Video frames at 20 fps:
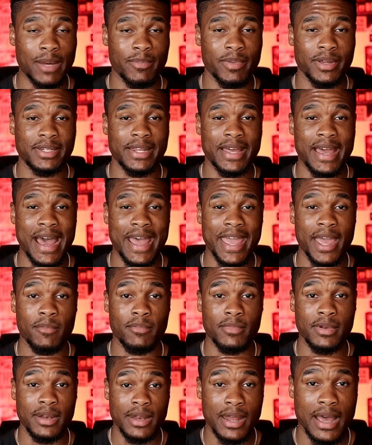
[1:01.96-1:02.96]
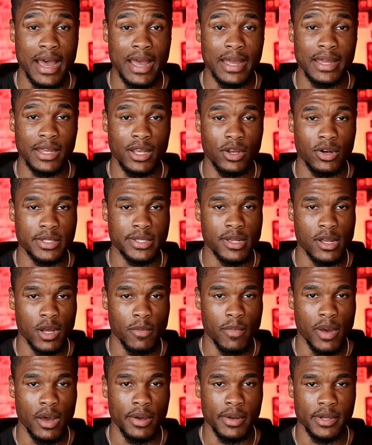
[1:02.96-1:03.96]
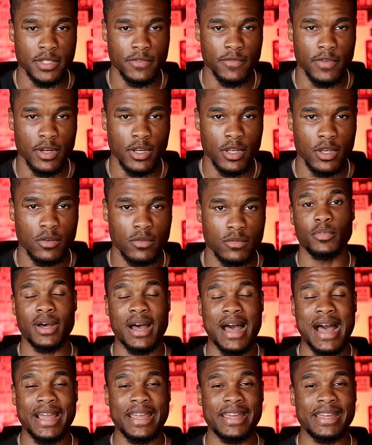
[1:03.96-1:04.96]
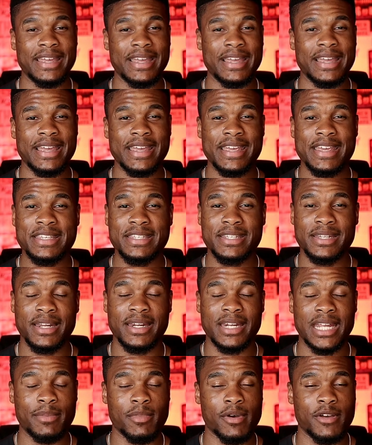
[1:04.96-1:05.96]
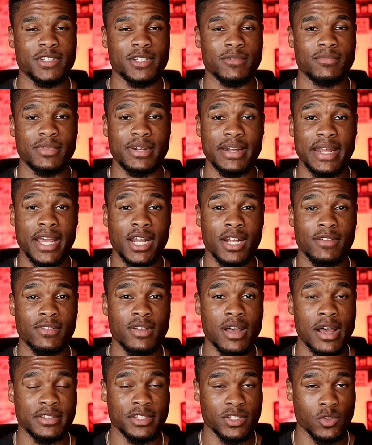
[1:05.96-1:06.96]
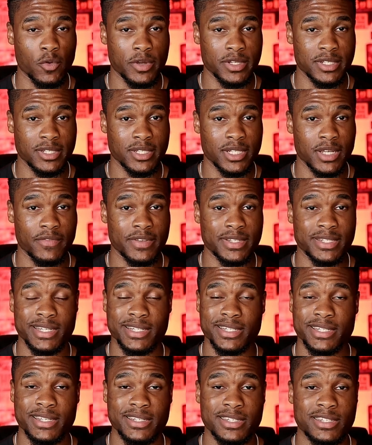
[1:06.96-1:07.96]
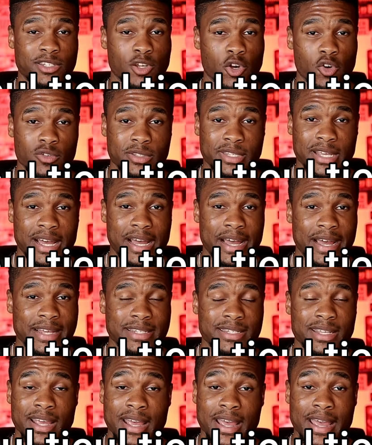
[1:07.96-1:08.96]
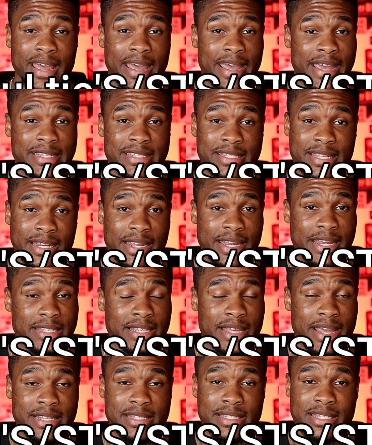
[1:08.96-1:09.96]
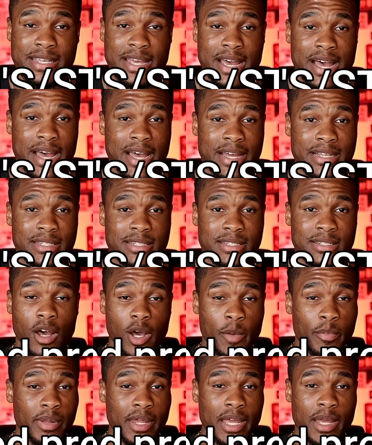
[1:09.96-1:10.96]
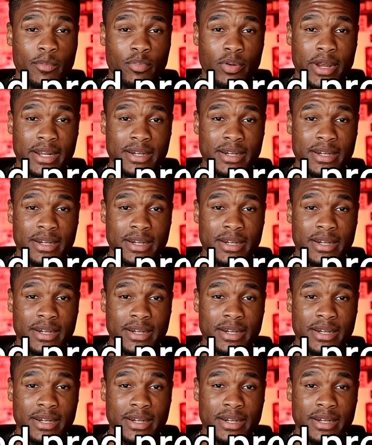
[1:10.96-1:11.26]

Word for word: topic that I am not here to talk about in this video, but I can easily name off some negative consequences of it, such as soul ties, S T Ds and S T Is, unplanned